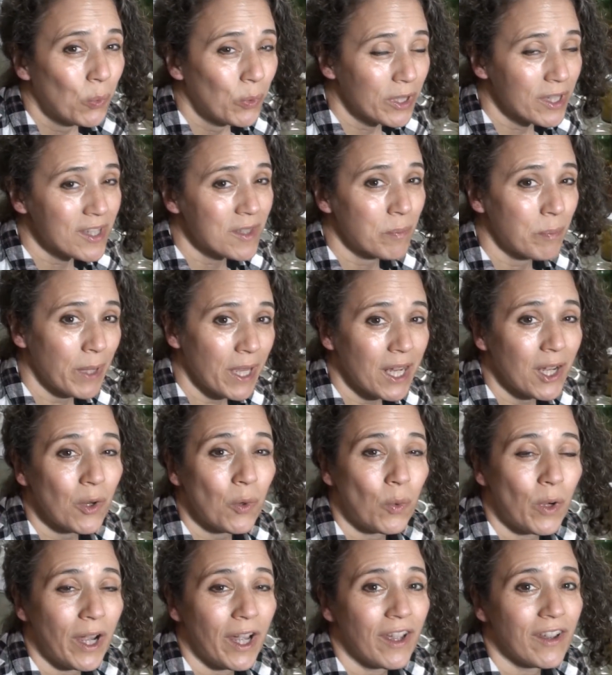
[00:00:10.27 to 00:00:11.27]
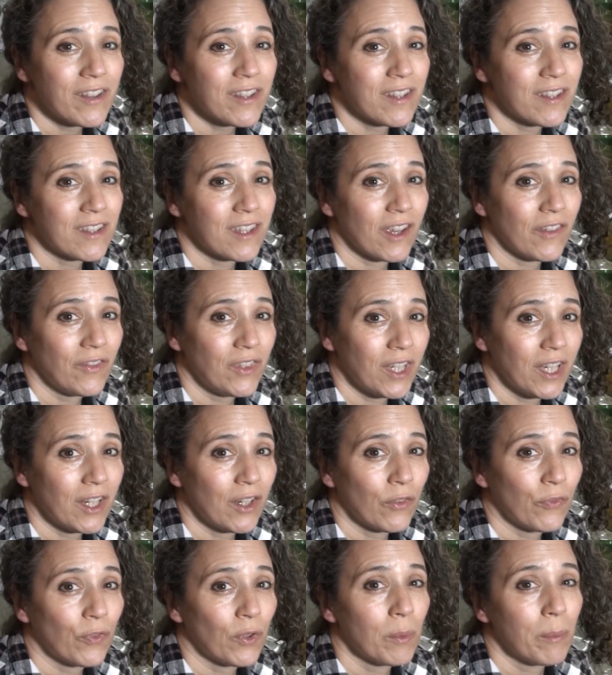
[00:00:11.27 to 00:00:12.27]
Well, it's been a while since I've done
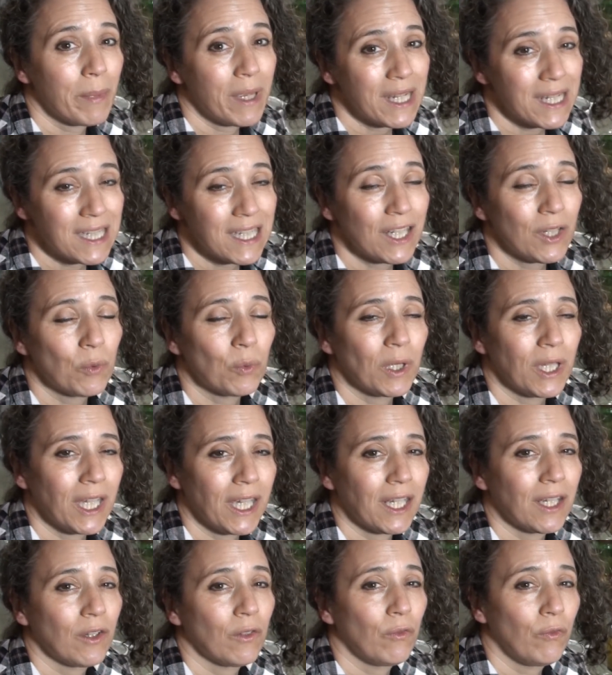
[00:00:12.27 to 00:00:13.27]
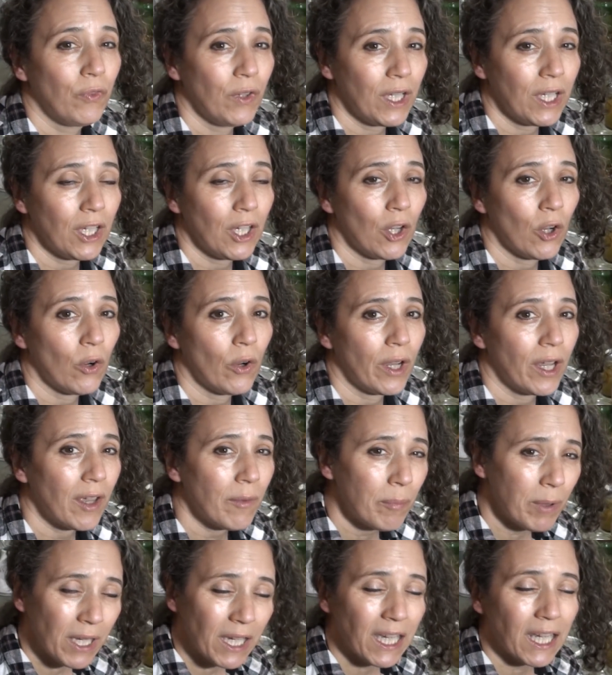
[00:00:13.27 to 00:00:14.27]
a fermenting related video, and
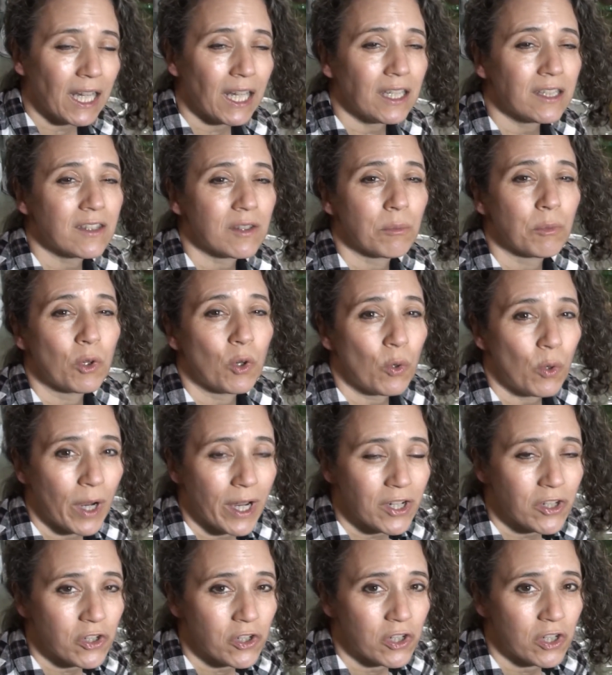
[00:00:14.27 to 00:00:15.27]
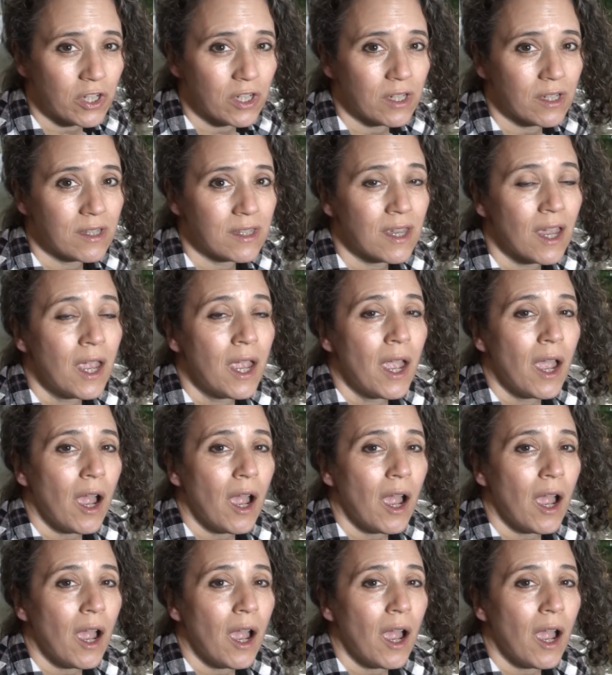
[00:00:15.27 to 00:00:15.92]
I've been getting some questions